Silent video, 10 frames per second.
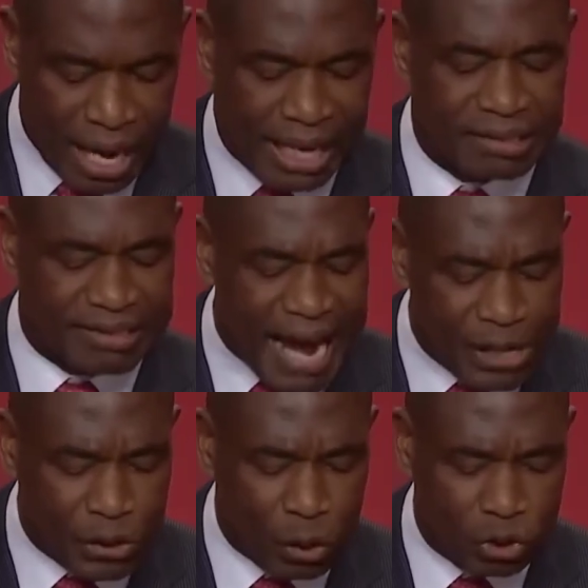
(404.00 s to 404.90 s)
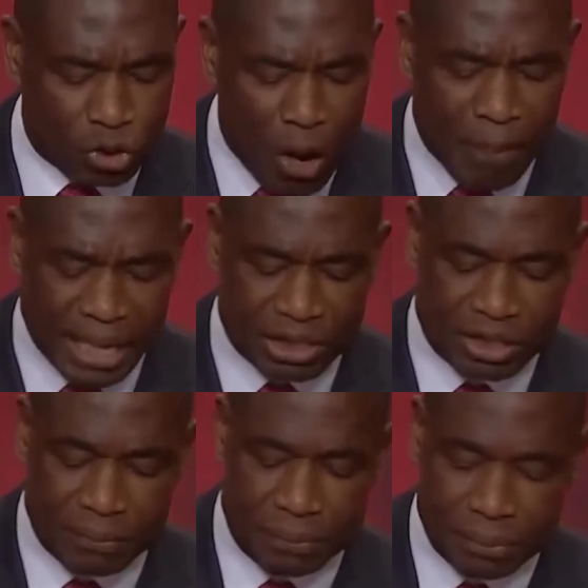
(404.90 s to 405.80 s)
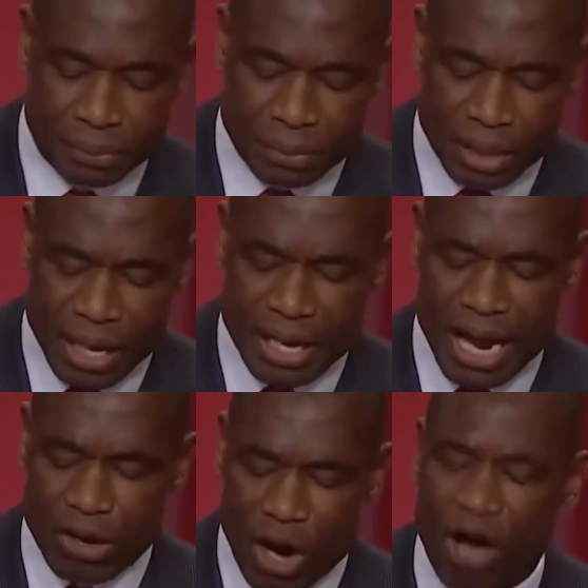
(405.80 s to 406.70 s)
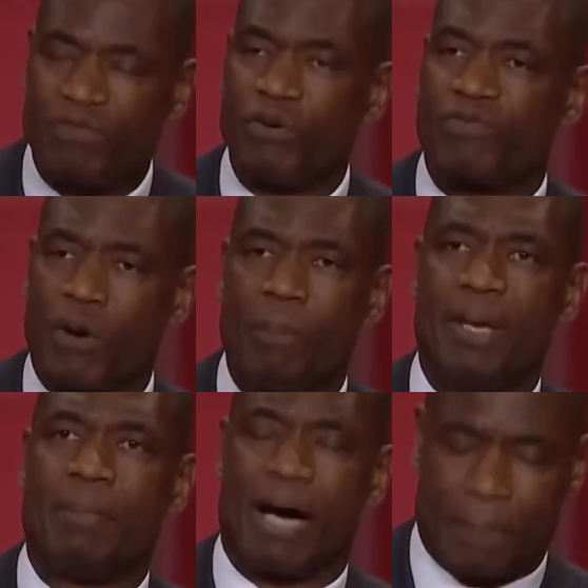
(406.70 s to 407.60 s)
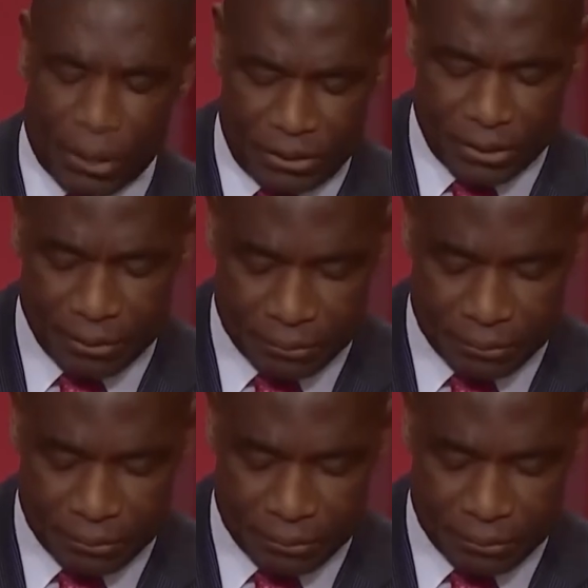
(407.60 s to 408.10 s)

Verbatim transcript: I thank you so much, and I love you for being my brother.